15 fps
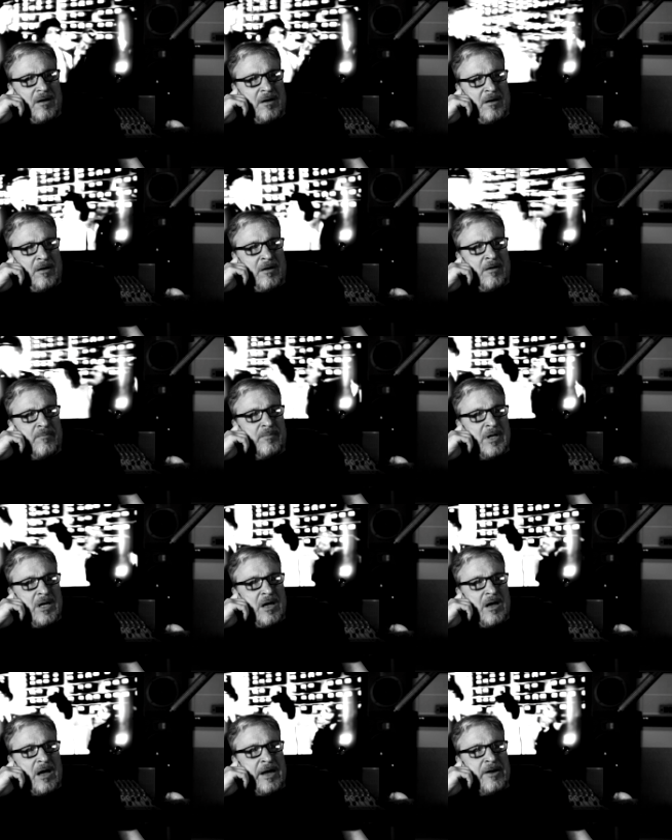Um,
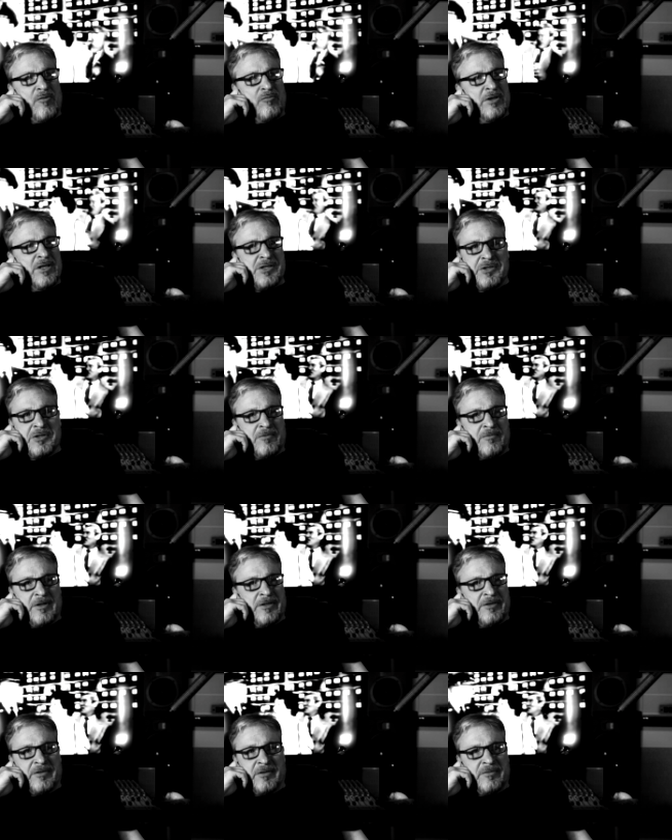I don't listen to
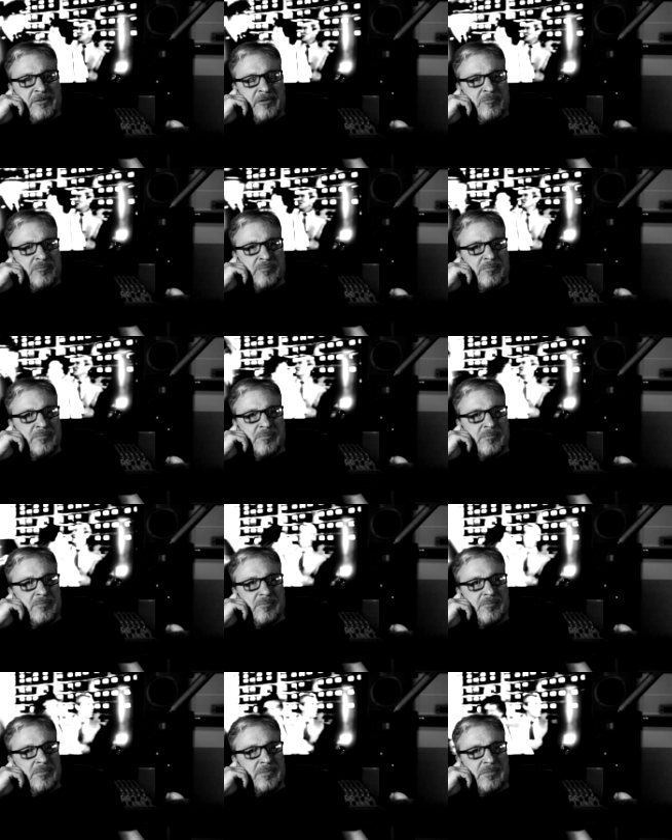criticism.
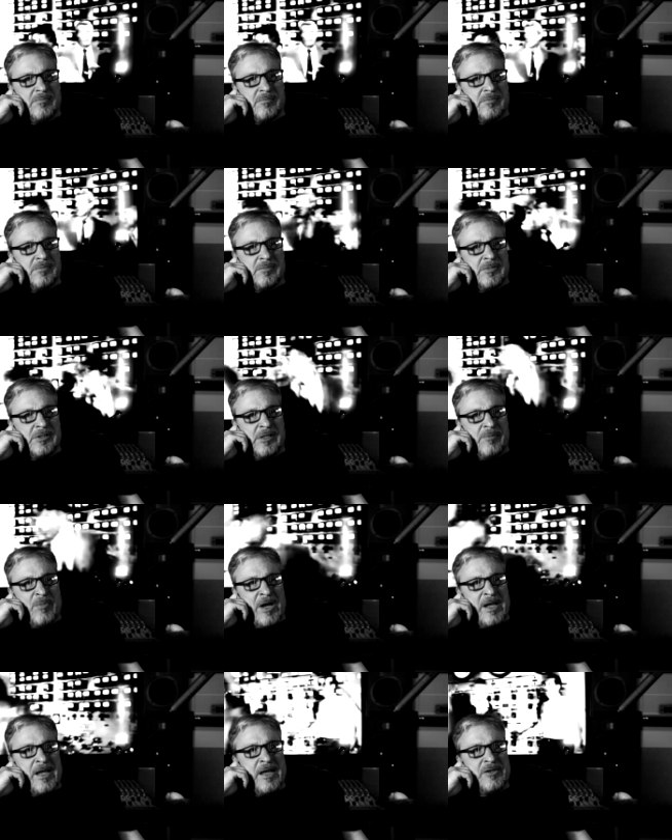
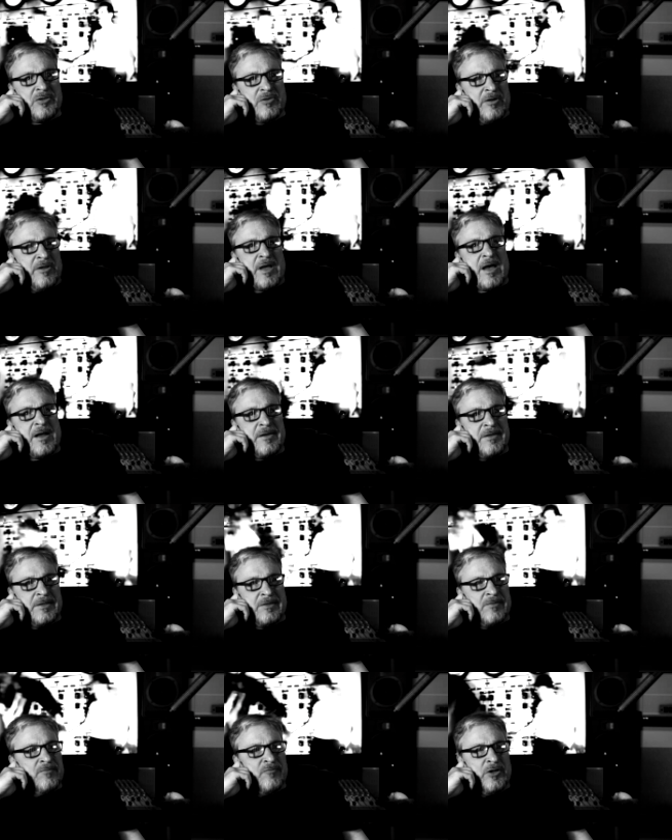My answer to that
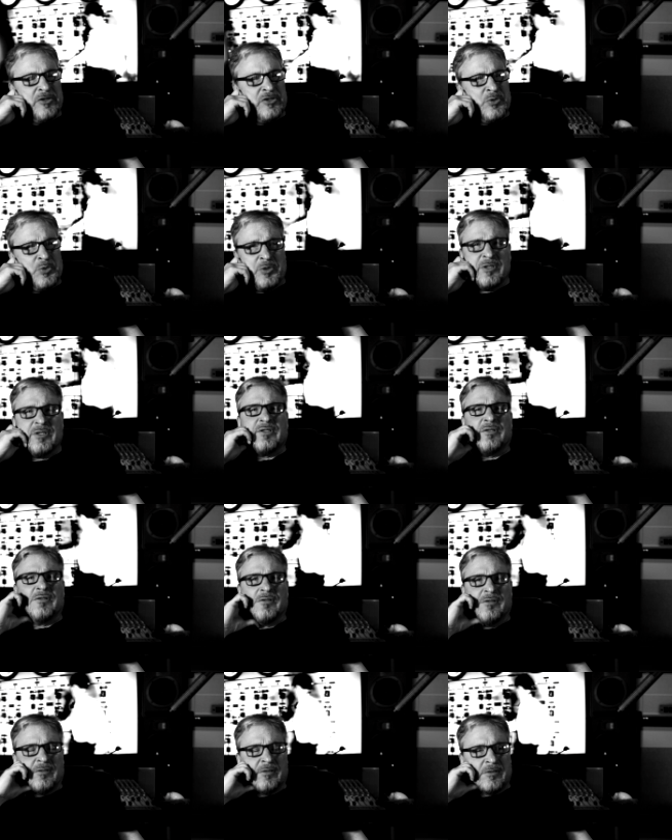is, where's yours?
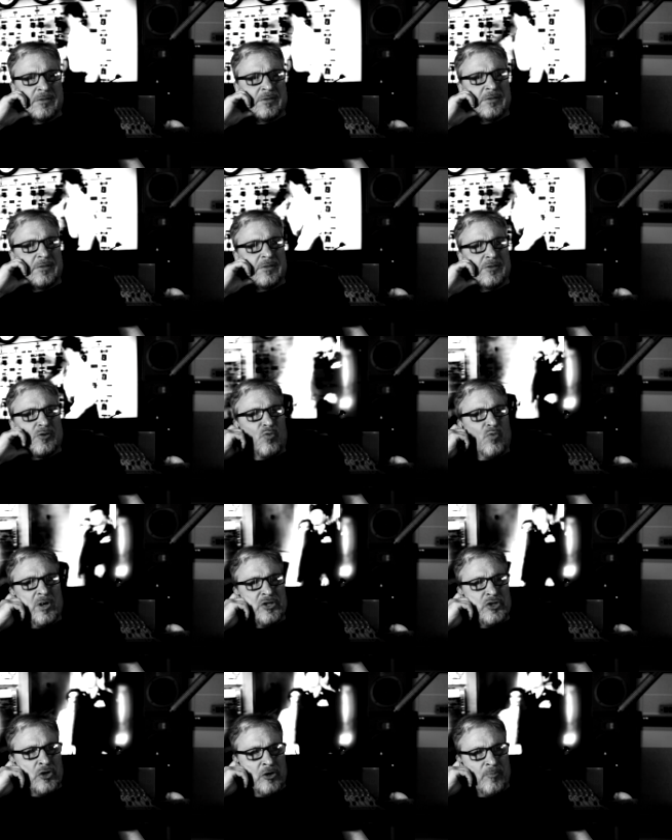
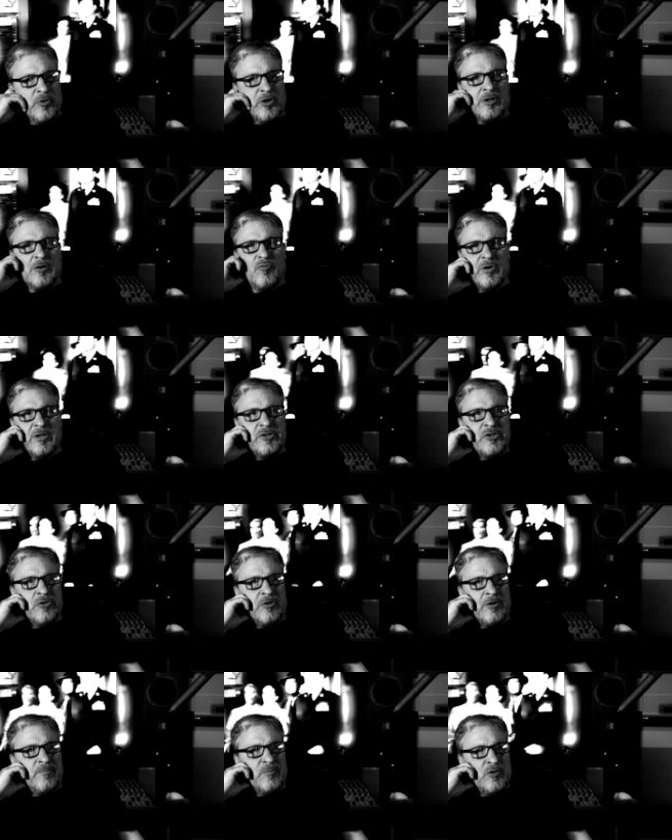Where's your book? Where's
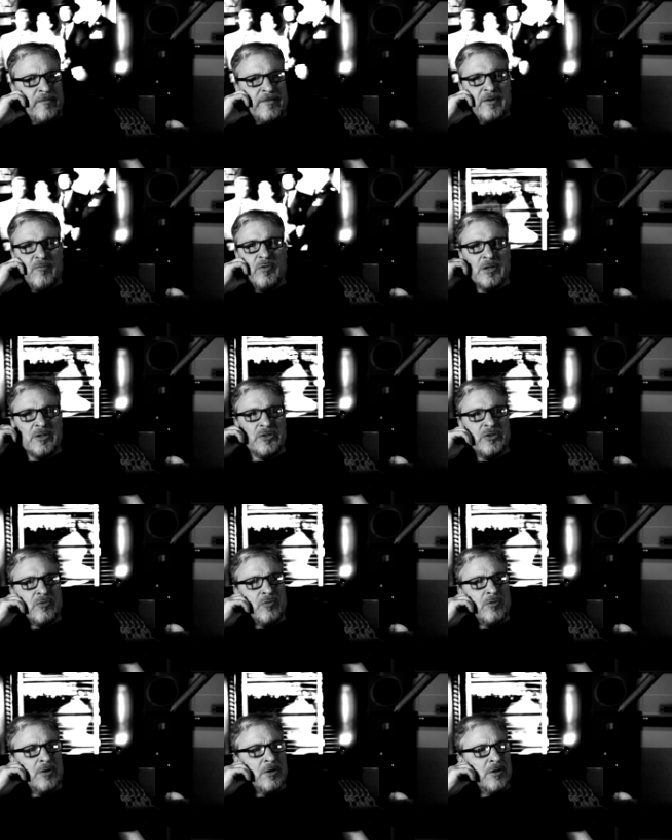your movie? Where's
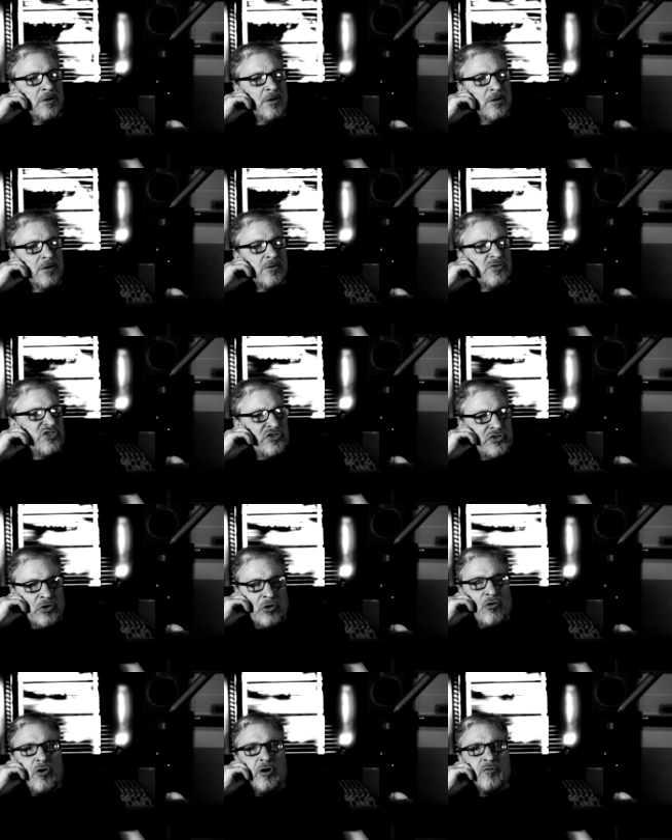your
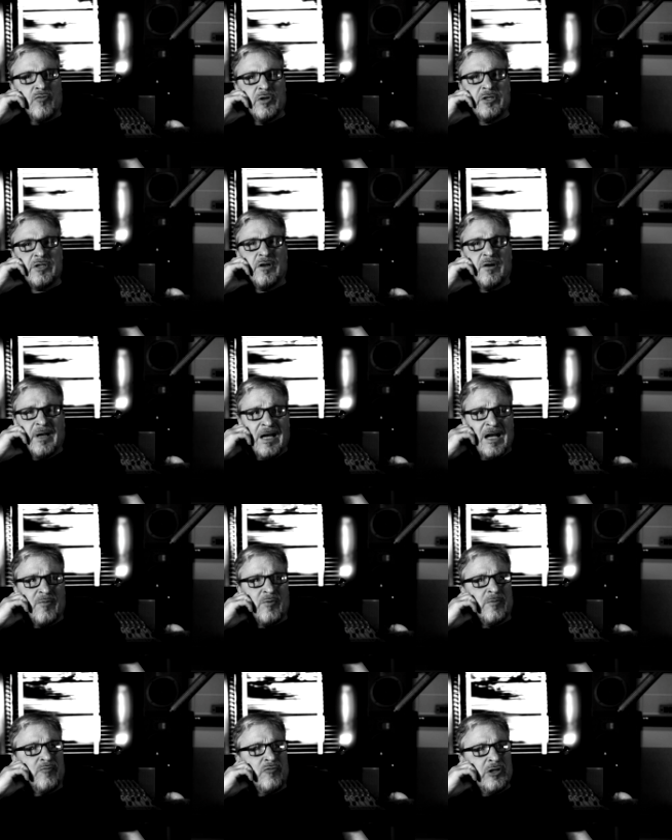song? Where's your
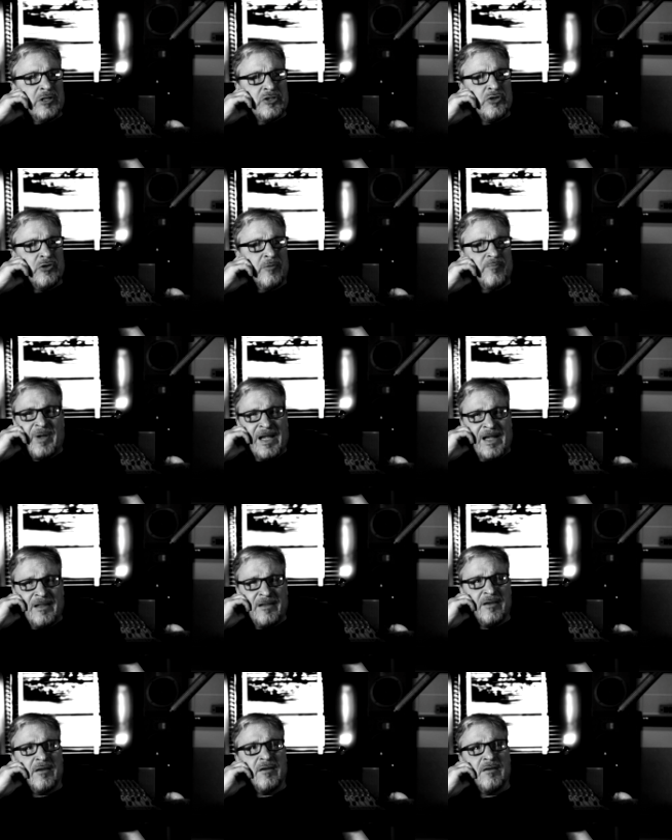album? Where's your
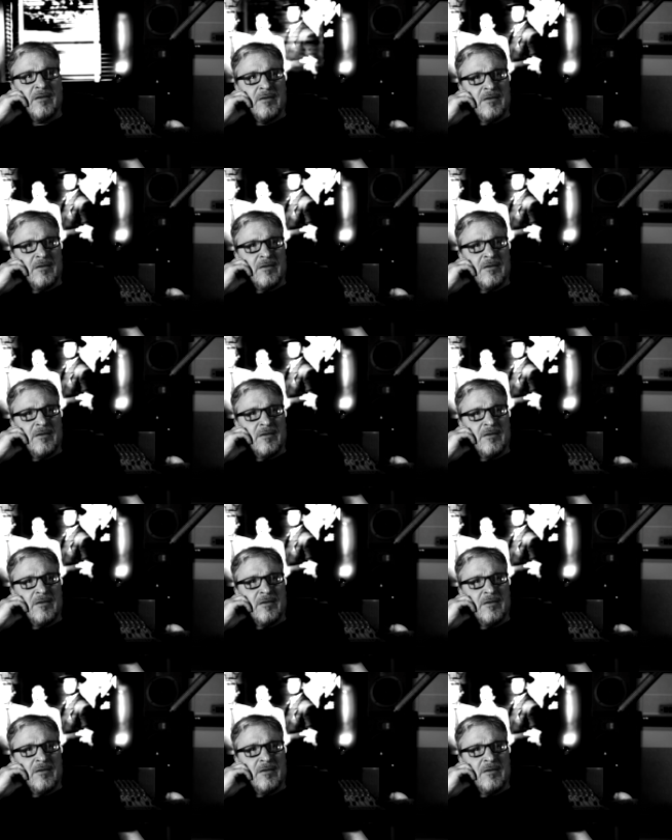painting?